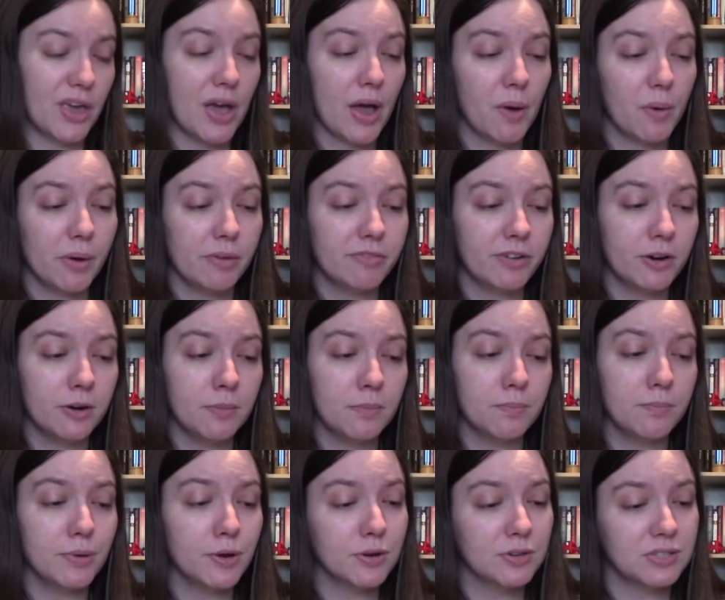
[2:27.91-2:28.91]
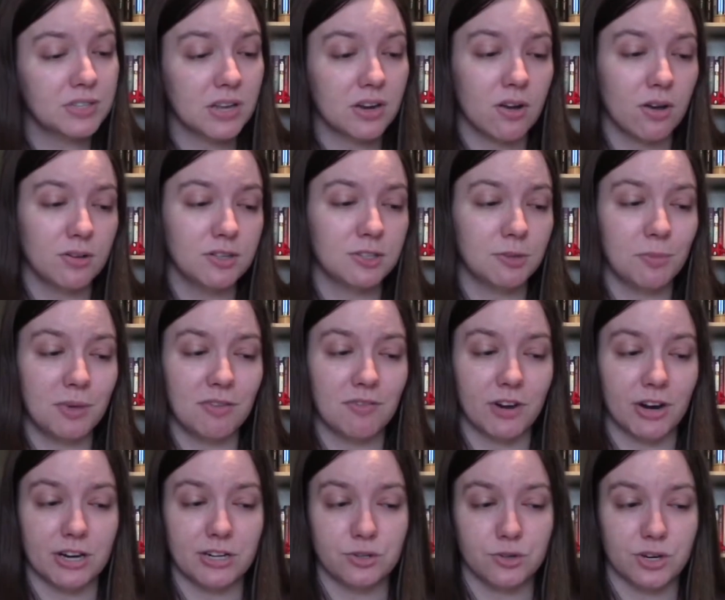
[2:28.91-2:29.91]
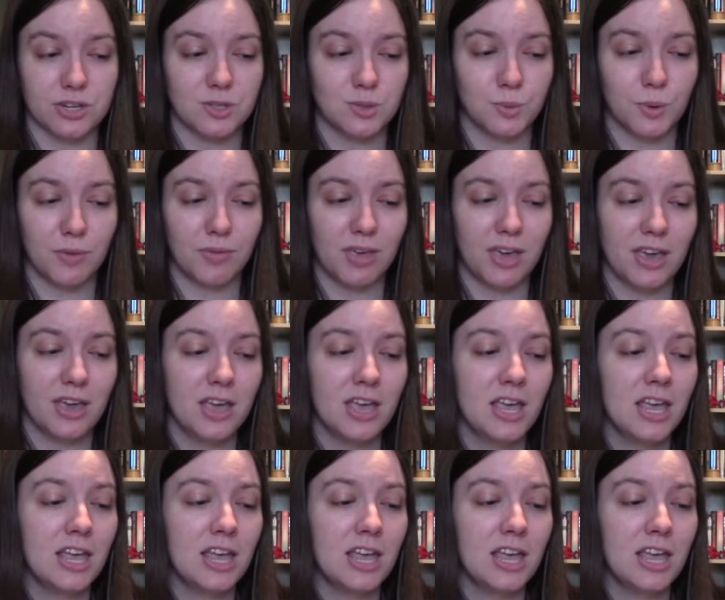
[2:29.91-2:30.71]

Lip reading: However, books can also be very trustworthy.